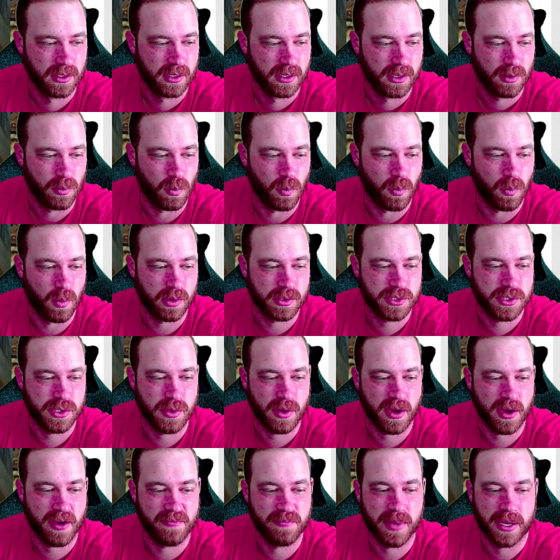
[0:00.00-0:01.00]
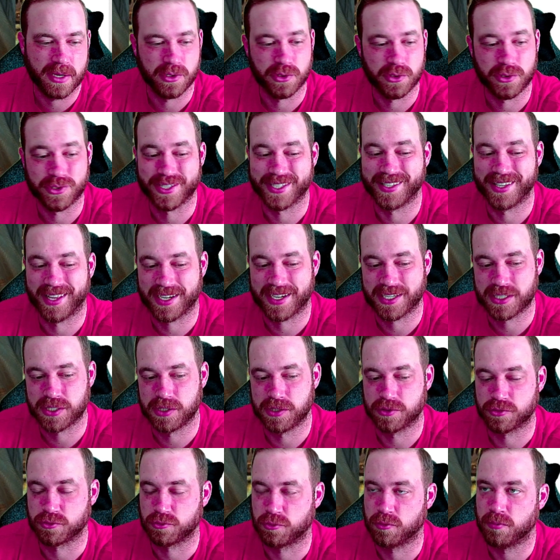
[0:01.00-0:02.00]
once you have made your
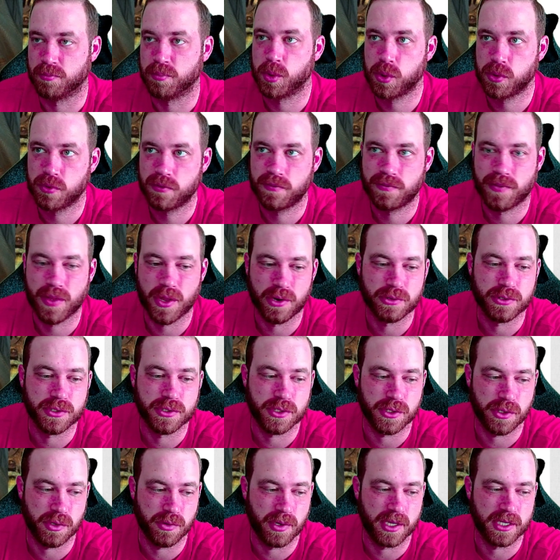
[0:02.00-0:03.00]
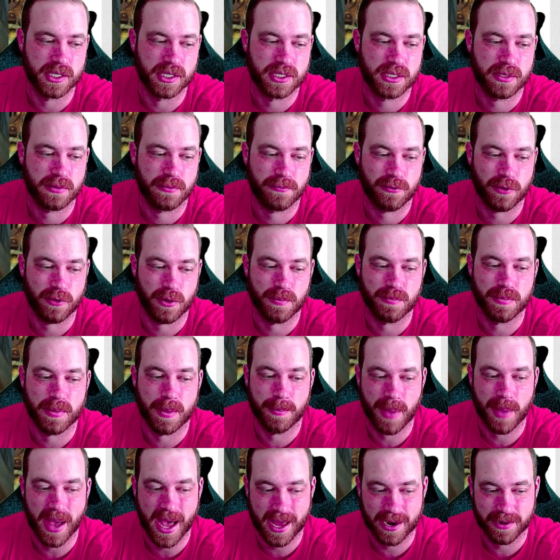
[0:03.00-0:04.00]
selections, remove those units from the
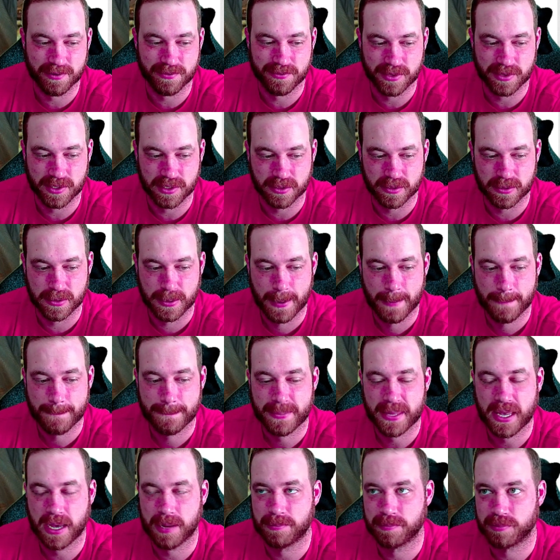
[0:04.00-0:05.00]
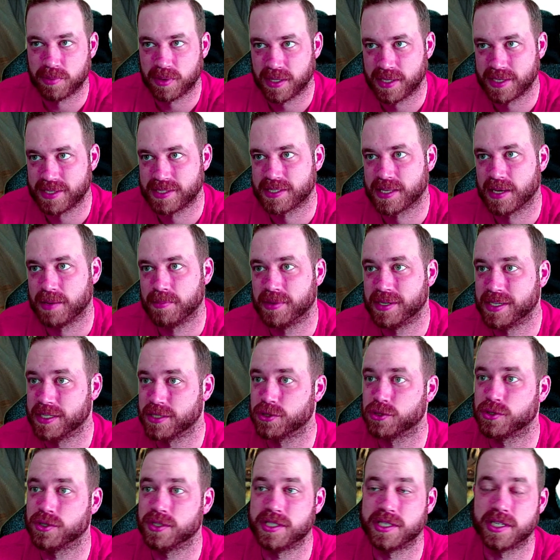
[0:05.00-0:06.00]
battlefield and place them into
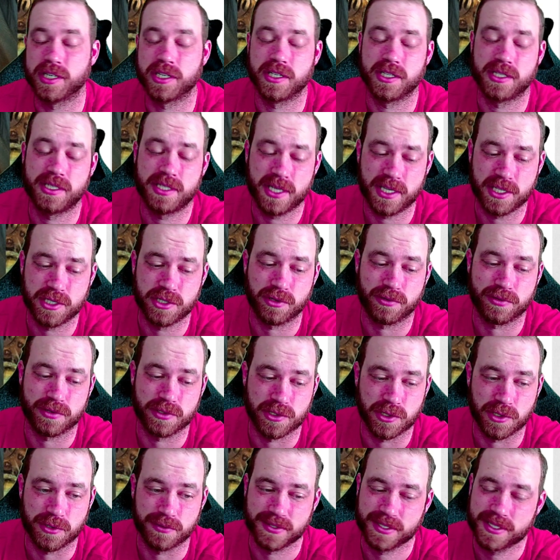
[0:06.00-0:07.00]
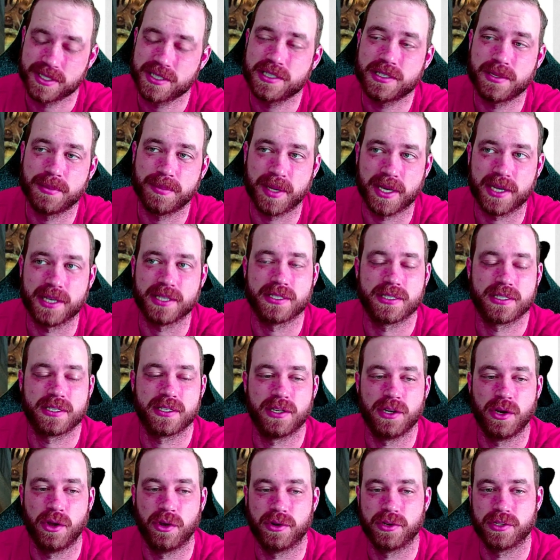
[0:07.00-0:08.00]
strategic reserves. This is the biggest
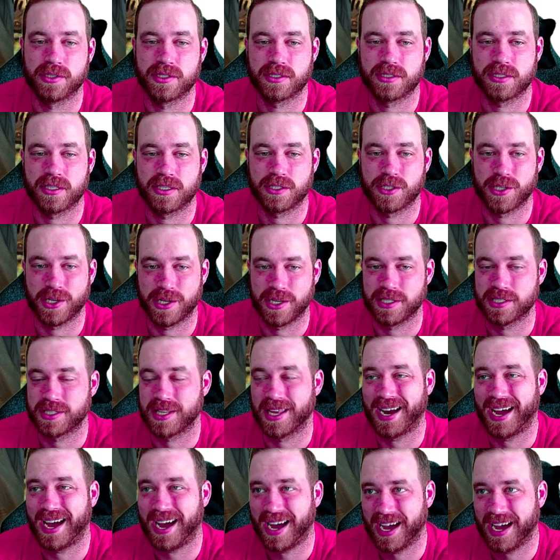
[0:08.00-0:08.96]
change that